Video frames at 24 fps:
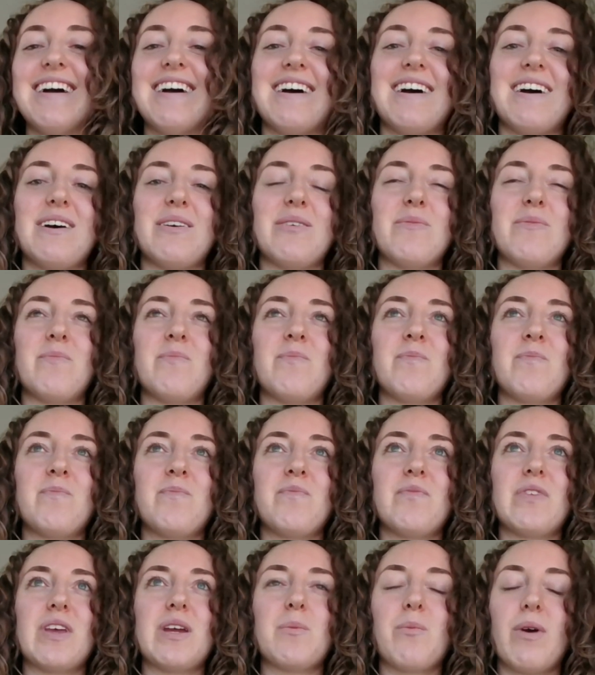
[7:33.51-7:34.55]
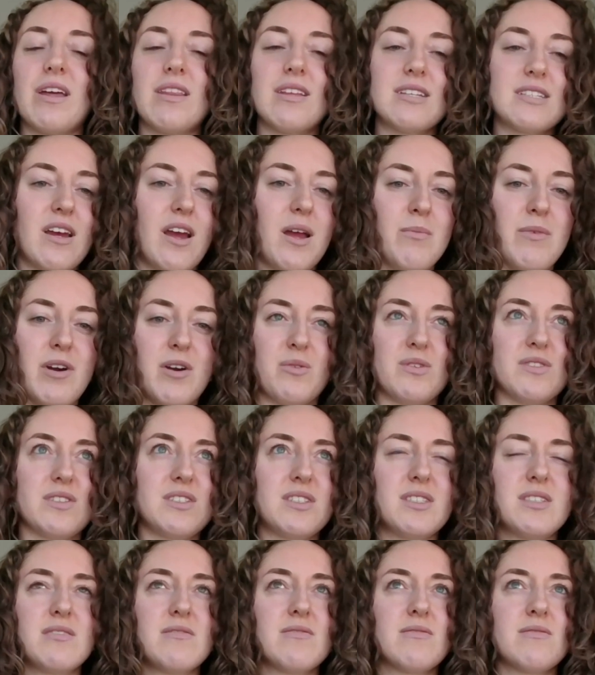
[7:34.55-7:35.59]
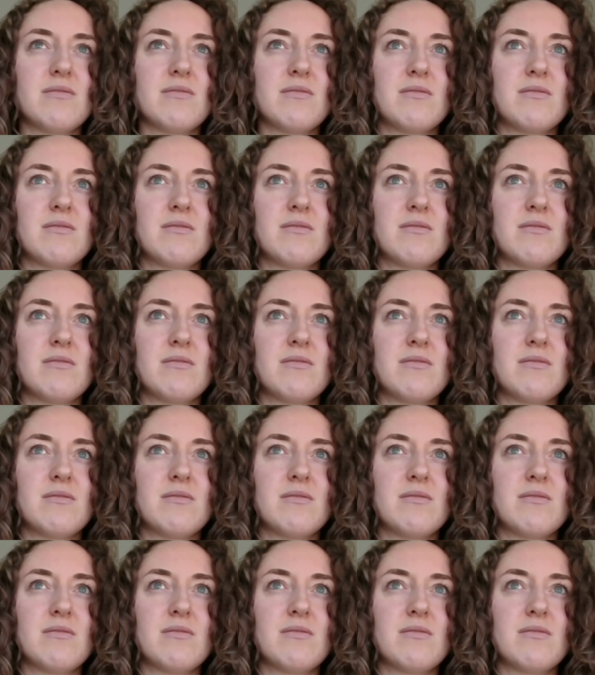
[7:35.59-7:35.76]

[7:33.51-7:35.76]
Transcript: Um, and by the time I was